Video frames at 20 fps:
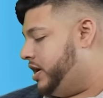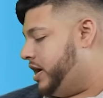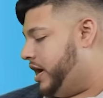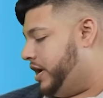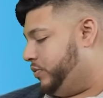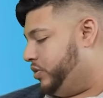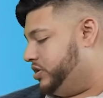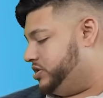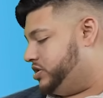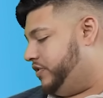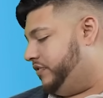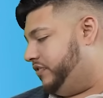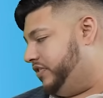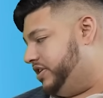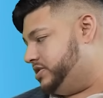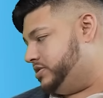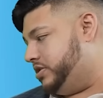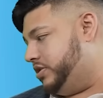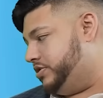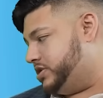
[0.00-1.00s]
And once you
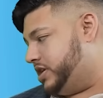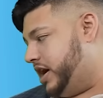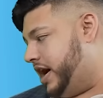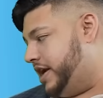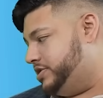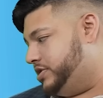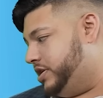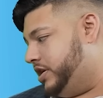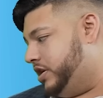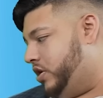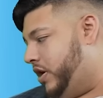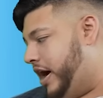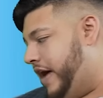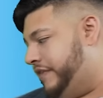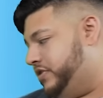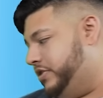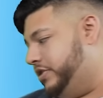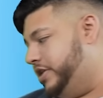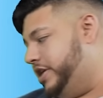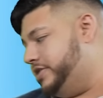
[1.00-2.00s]
freeze those guys, you can go
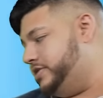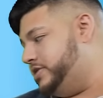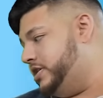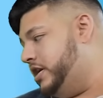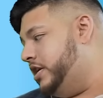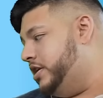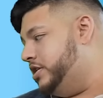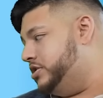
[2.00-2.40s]
after this.